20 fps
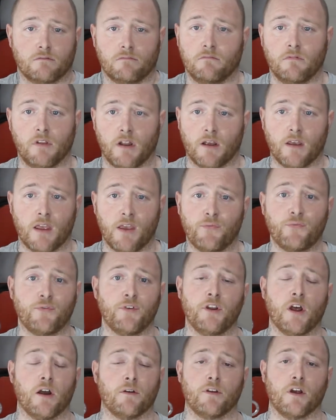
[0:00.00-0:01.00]
You know, if
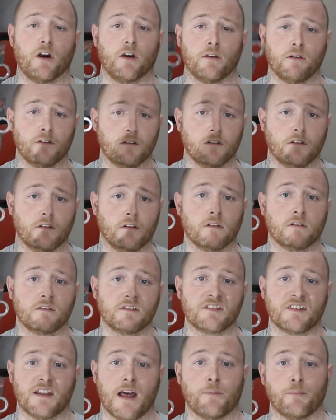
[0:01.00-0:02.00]
you don't know,
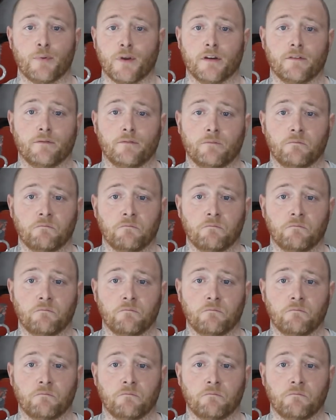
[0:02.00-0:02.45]
snap it.